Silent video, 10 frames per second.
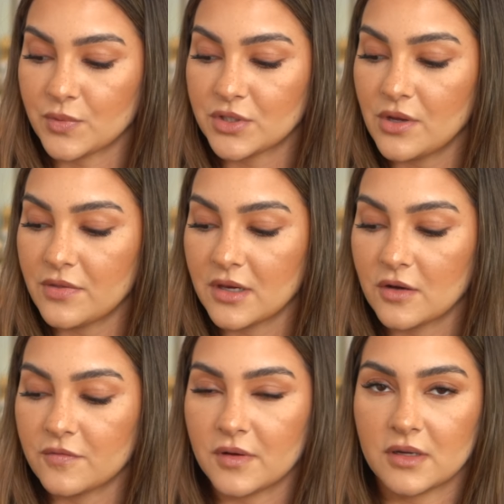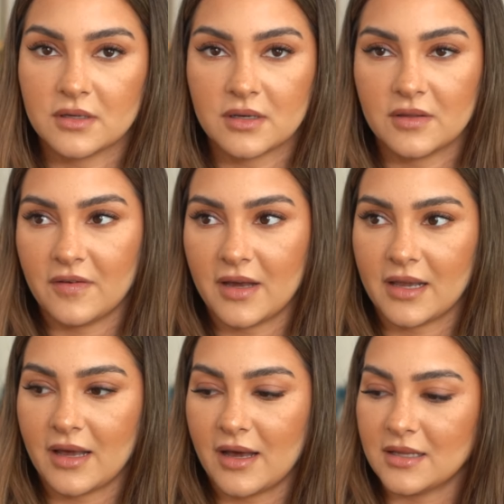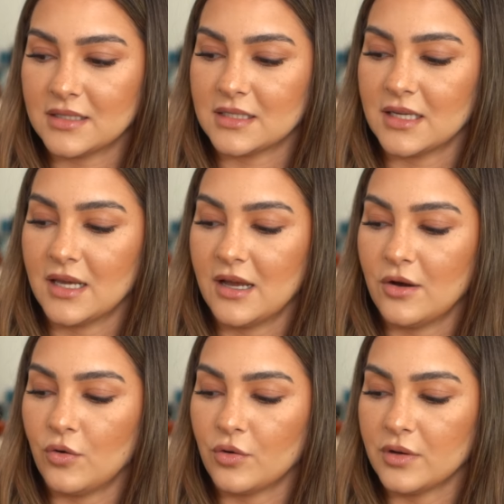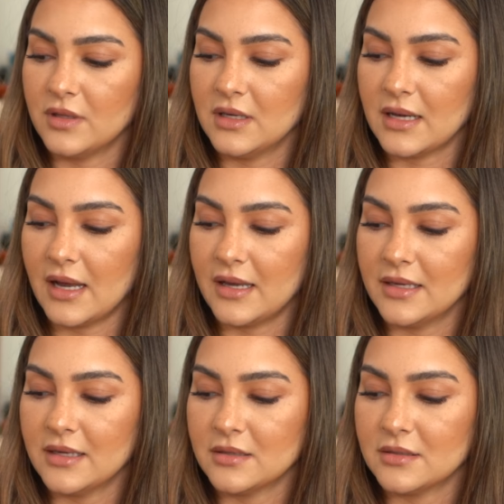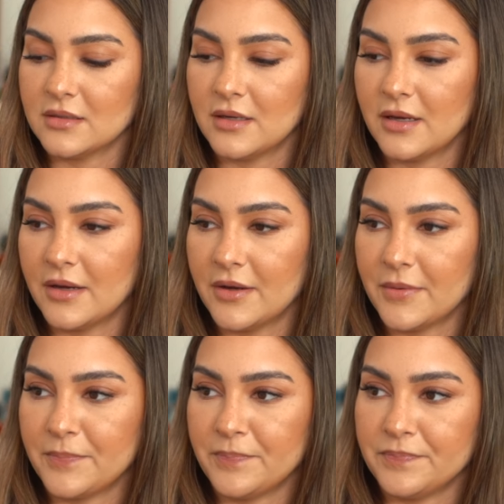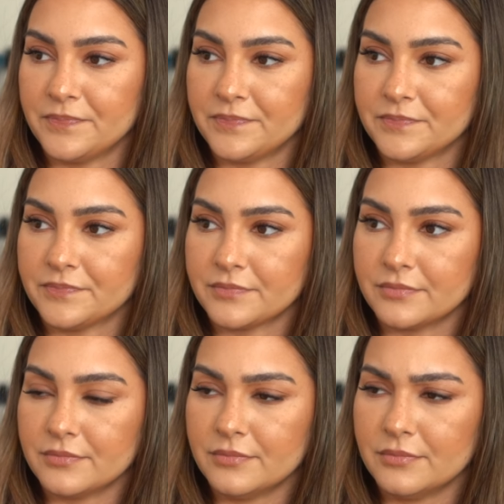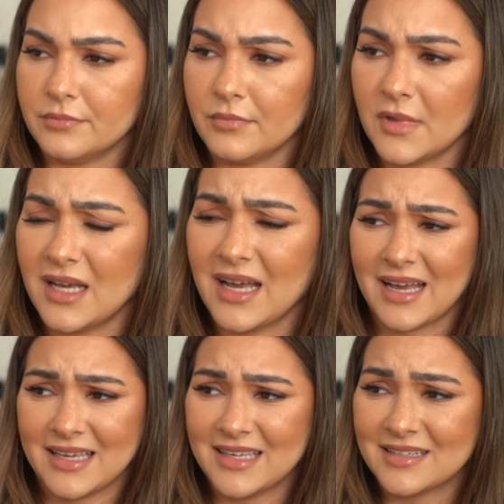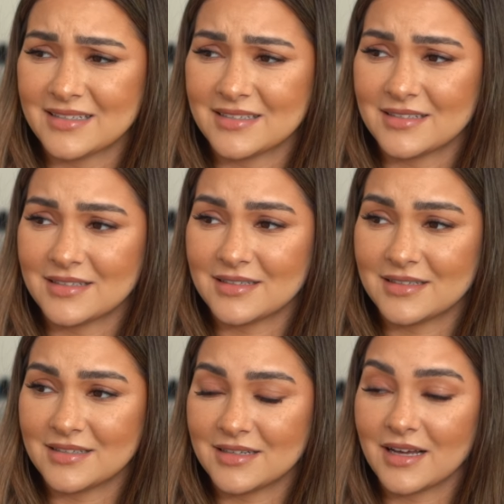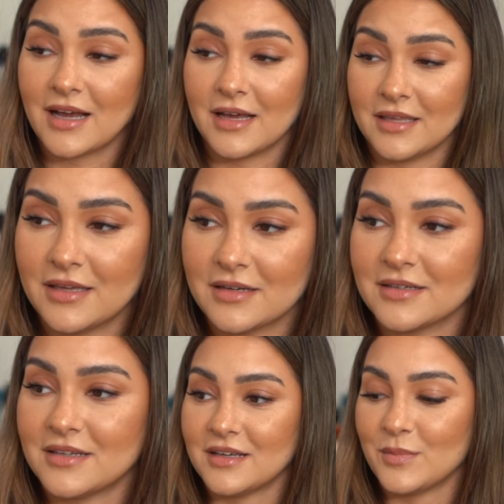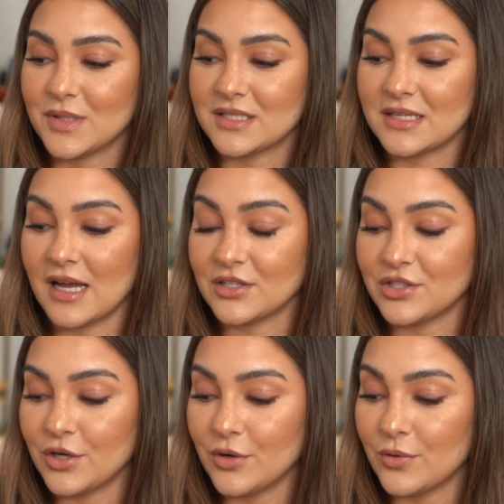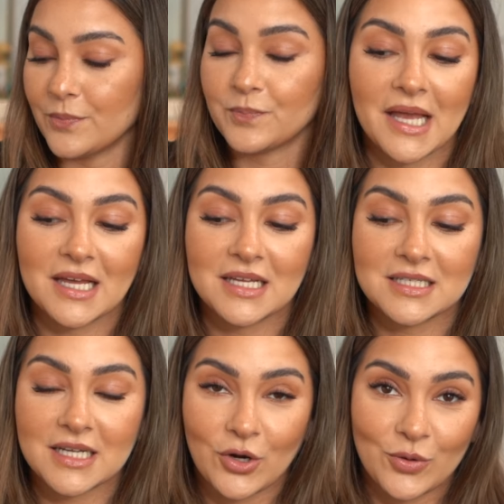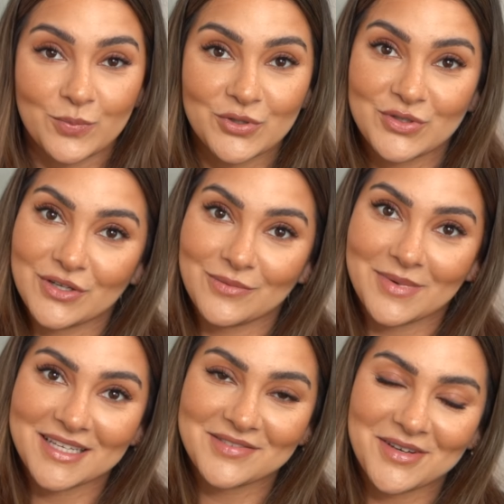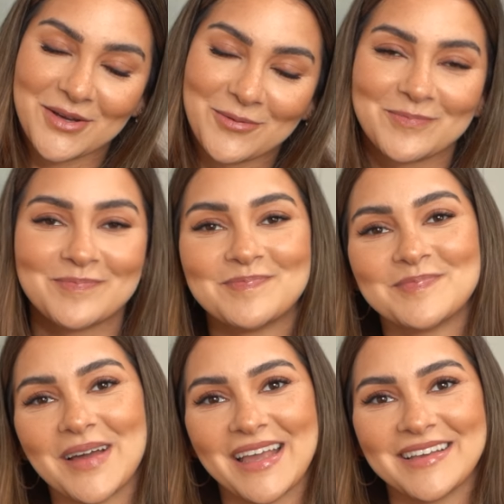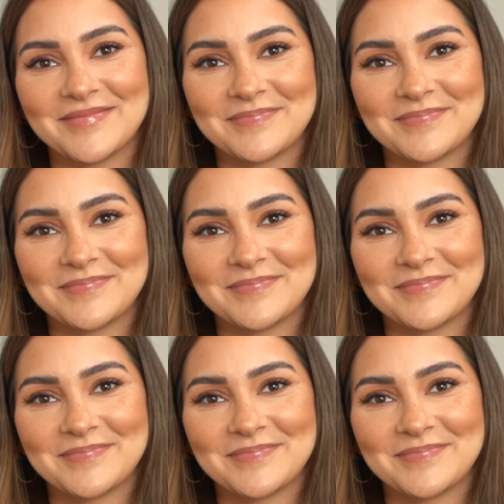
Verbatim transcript: What do you think of Rifaaqat or the Khair, um, Khair, Khair Pistachio? And I hope to see you in the next video. Bye.